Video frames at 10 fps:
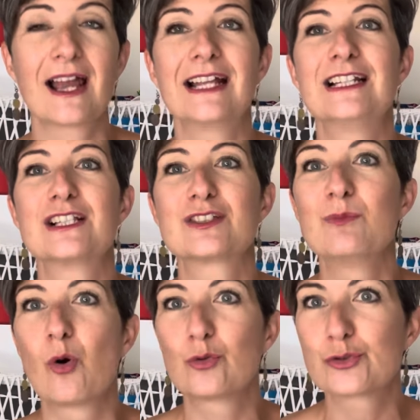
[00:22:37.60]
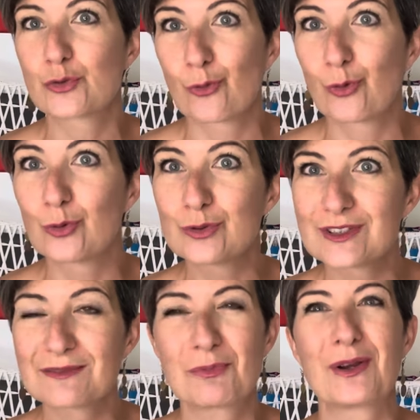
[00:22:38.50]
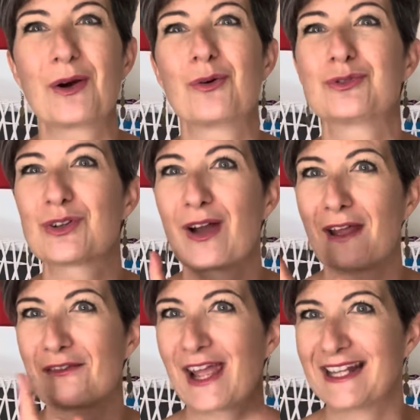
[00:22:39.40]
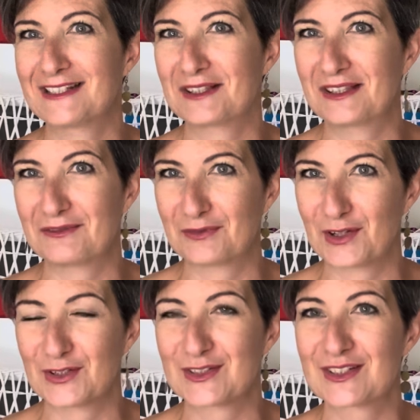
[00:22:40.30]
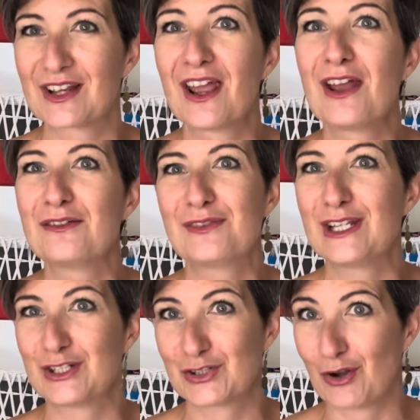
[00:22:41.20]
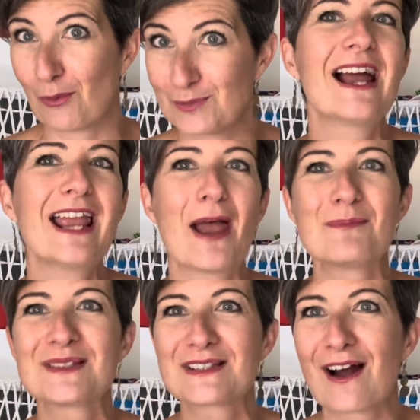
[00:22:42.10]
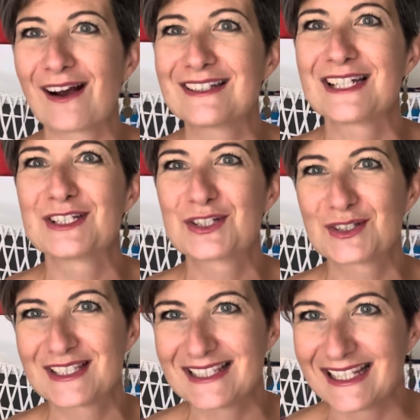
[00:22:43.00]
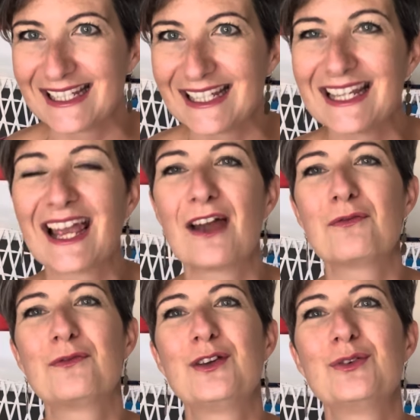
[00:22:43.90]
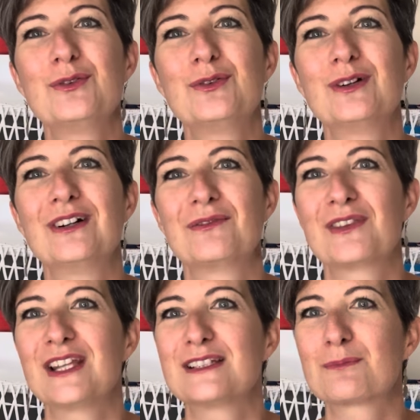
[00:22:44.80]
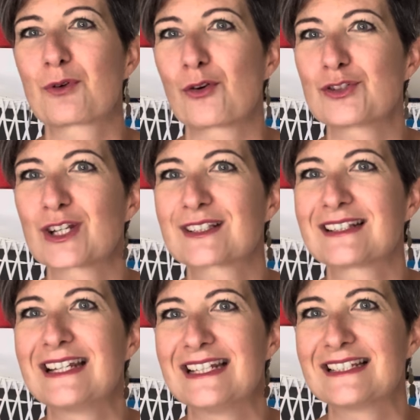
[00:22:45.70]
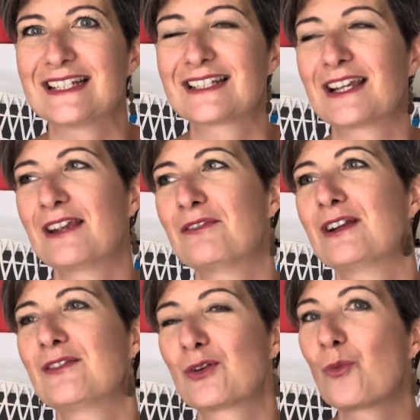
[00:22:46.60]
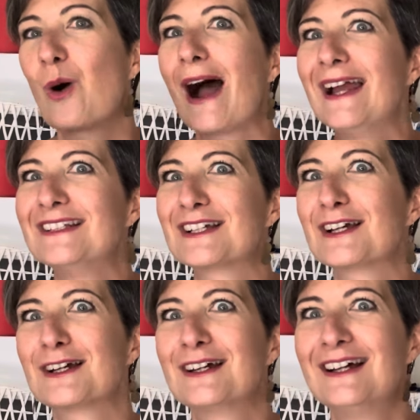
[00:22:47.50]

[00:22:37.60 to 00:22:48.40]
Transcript: and small shawls. We also have had the first finished up. I am starting to see a few of these projects knitted even in the wider